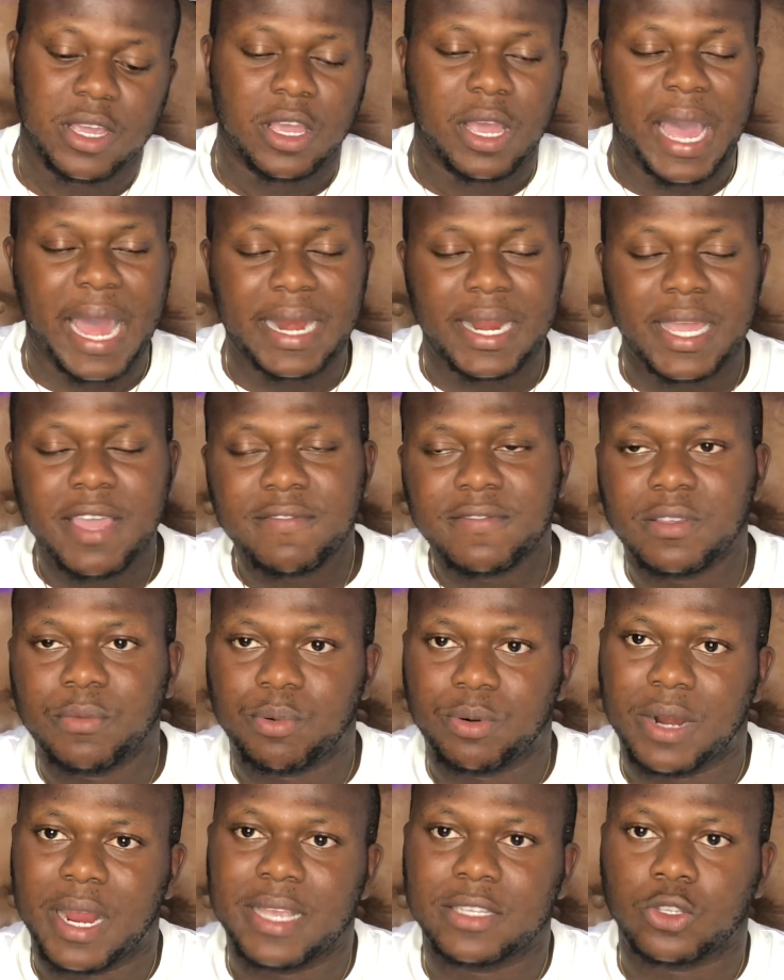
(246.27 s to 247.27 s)
And if the
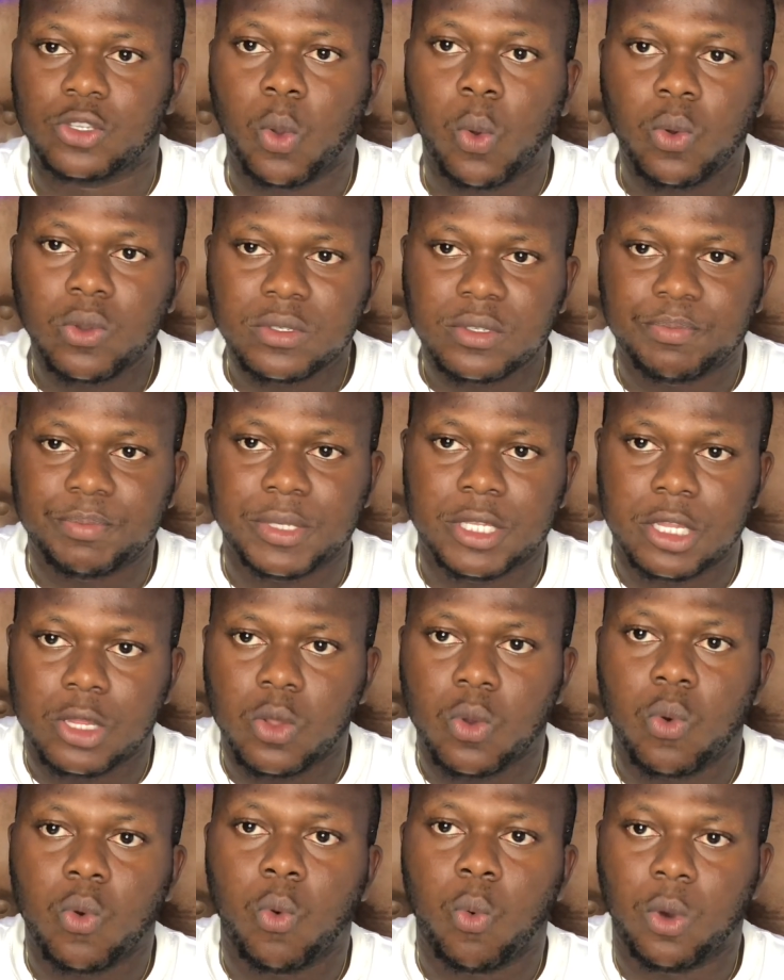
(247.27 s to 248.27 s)
price goes
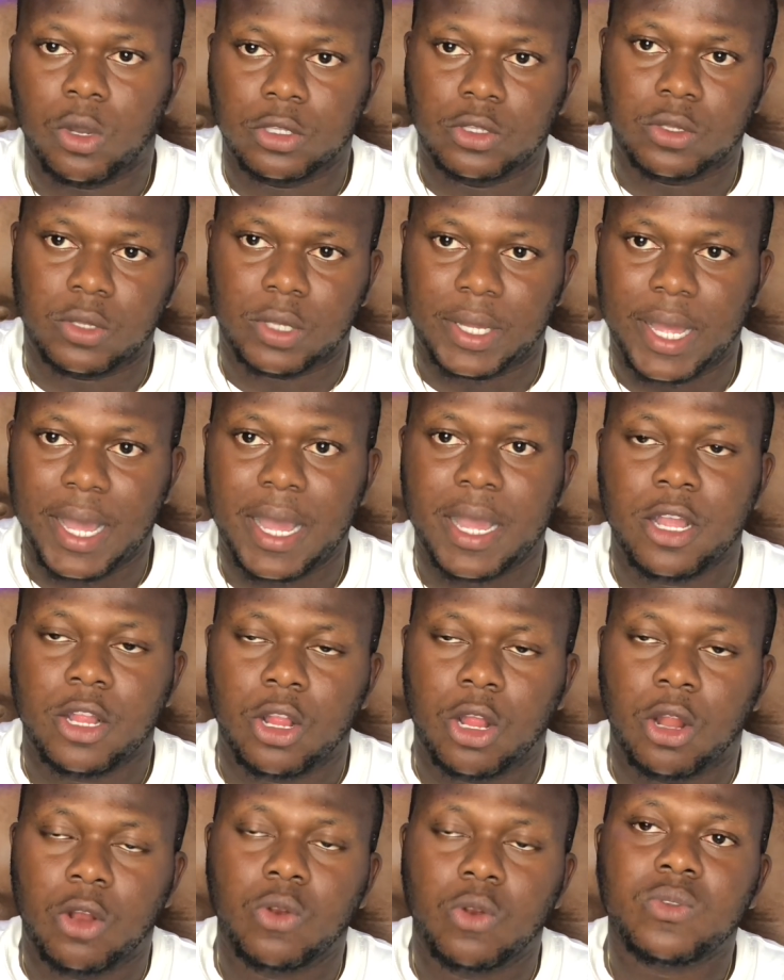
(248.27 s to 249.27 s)
below $1,
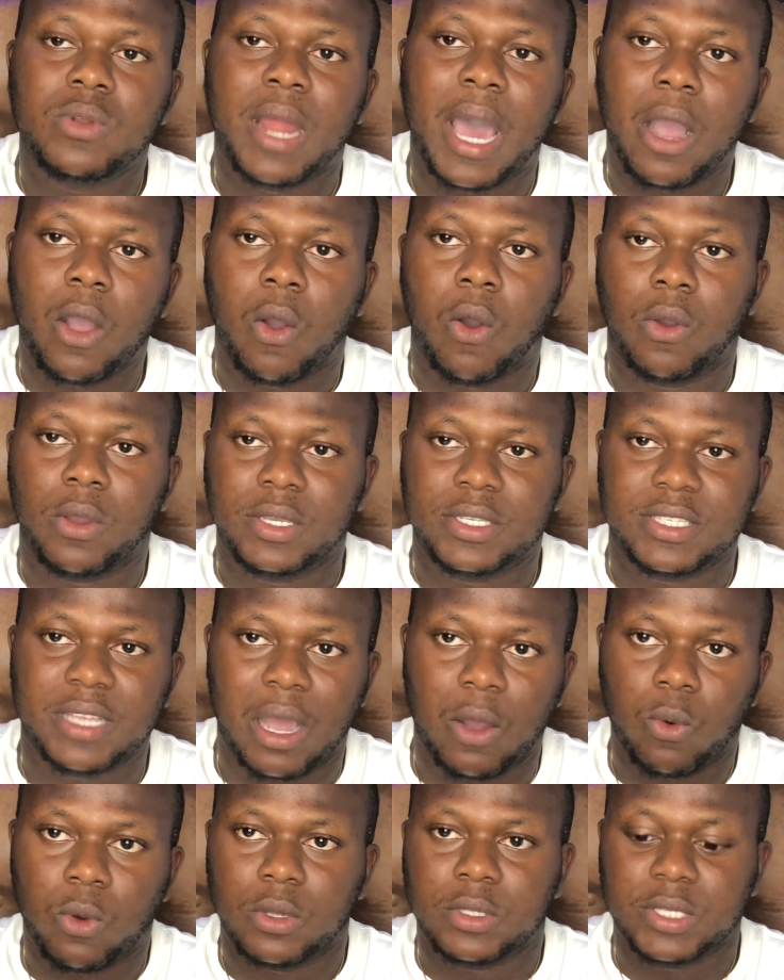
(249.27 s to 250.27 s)
Luna coins
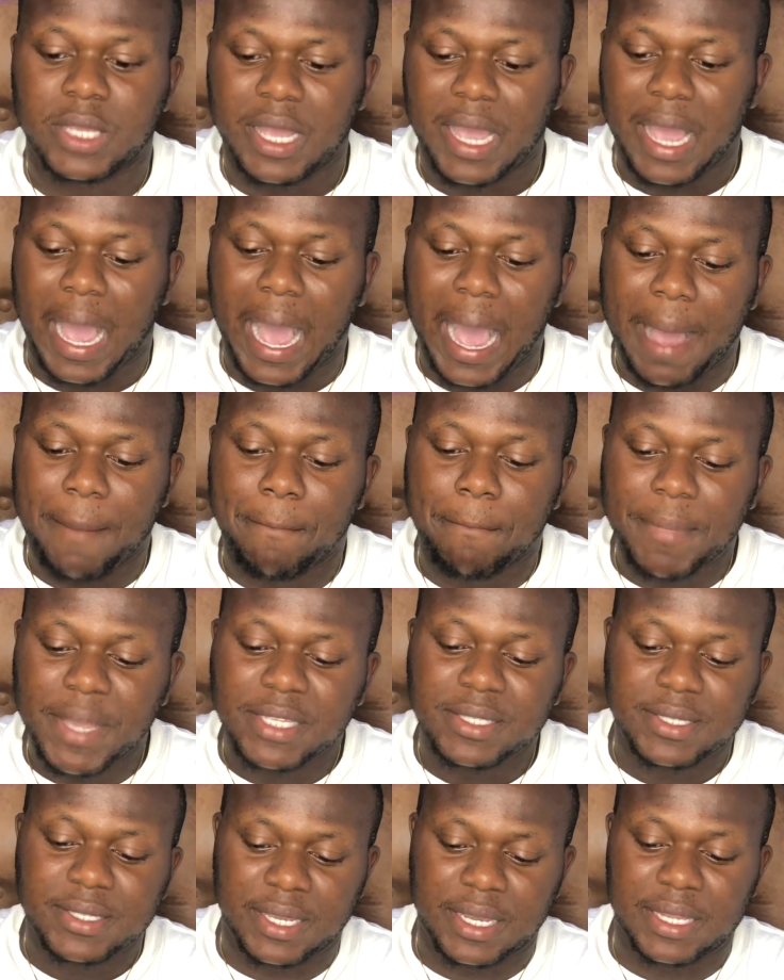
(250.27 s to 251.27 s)
are
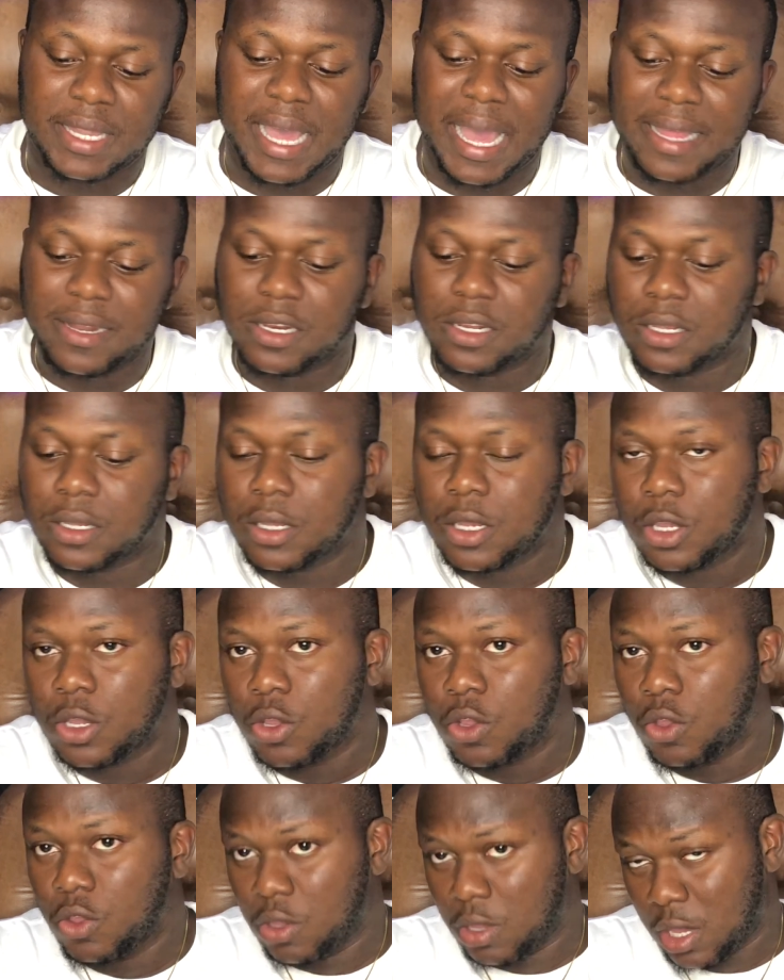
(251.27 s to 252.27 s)
minted, and
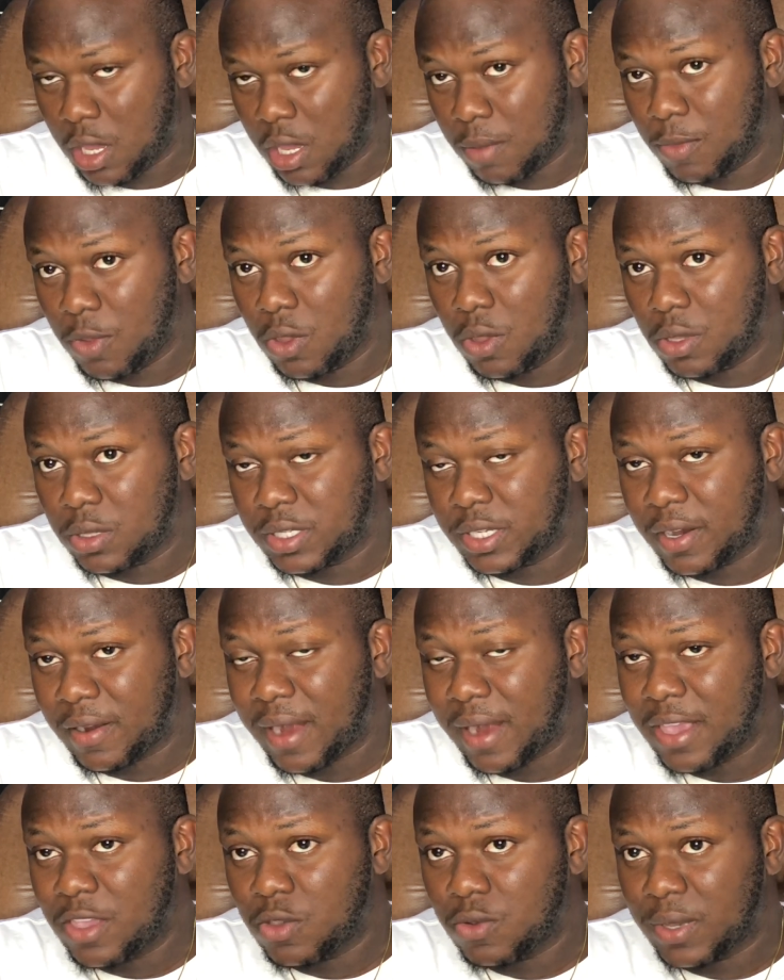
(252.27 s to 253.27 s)
the Terra
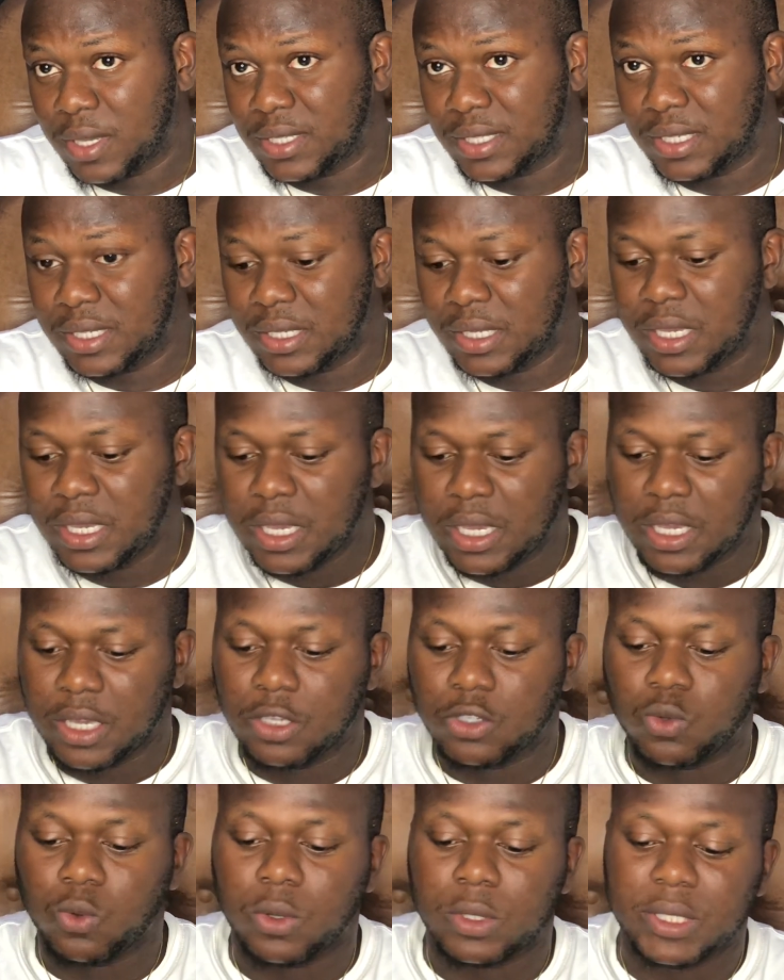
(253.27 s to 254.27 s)
USD
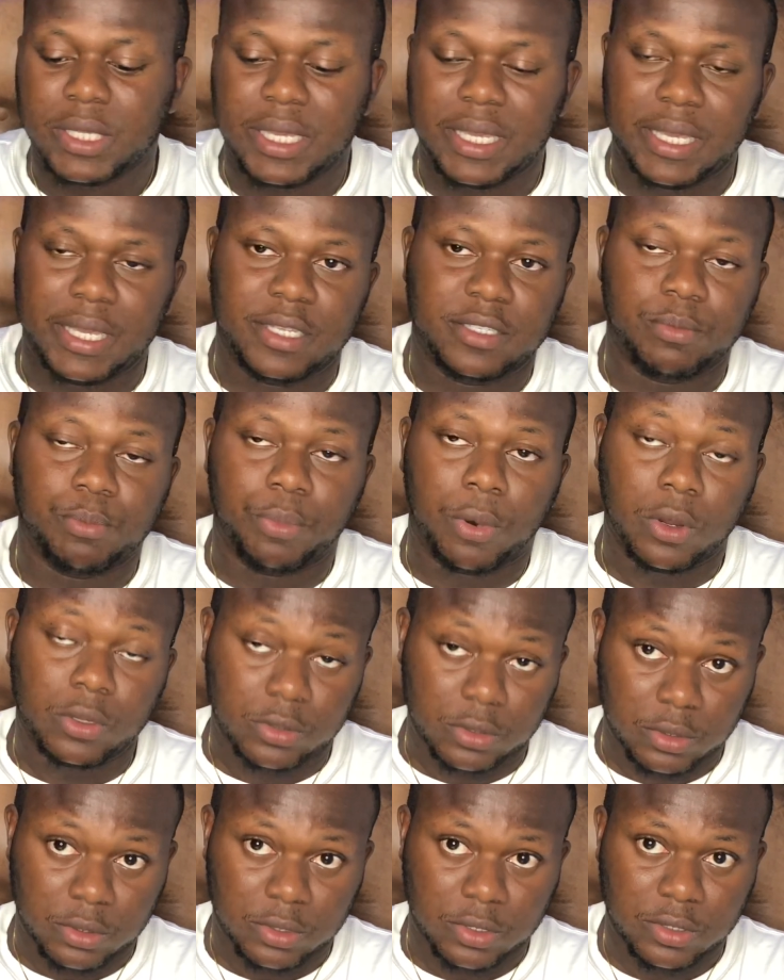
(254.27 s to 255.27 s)
is
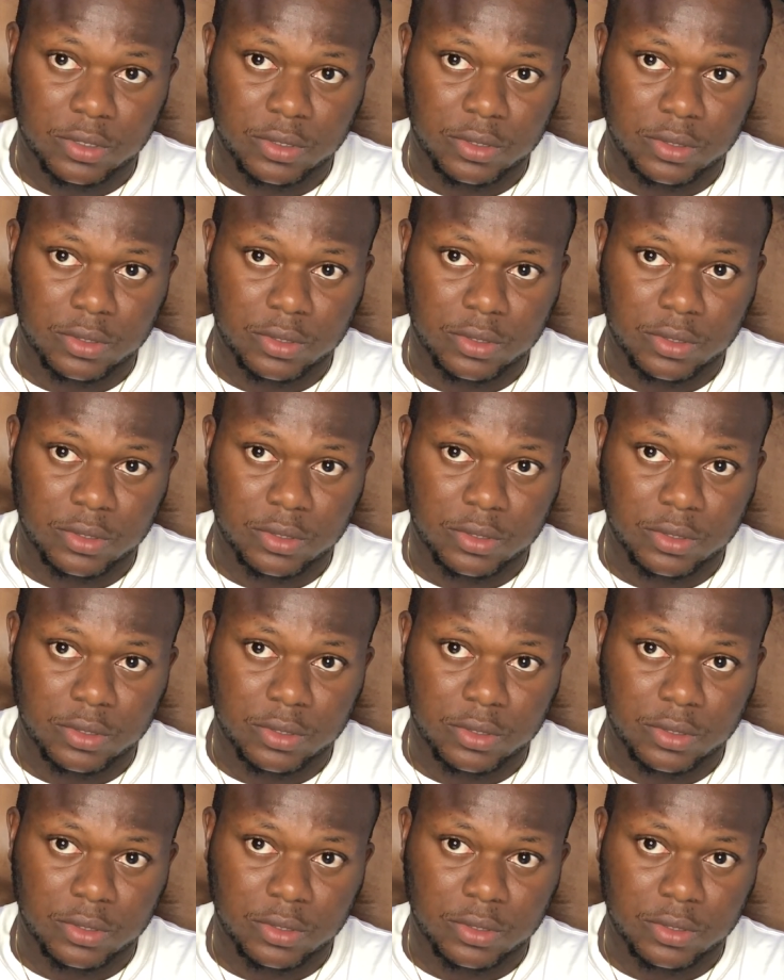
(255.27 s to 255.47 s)
burnt.